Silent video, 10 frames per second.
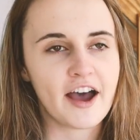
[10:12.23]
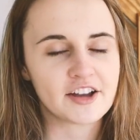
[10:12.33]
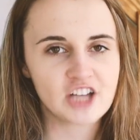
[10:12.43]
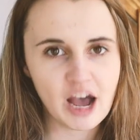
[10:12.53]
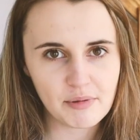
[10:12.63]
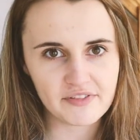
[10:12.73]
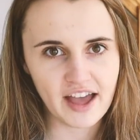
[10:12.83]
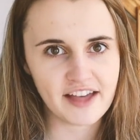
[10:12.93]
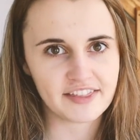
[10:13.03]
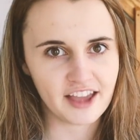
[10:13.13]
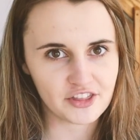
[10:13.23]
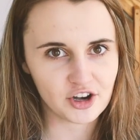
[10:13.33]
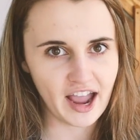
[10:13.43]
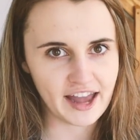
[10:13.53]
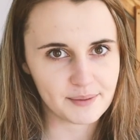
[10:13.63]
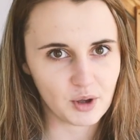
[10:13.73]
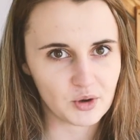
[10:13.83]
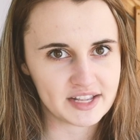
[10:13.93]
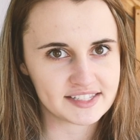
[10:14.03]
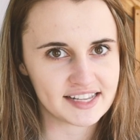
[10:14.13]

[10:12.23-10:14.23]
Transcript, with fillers: On top of that, the other added bonus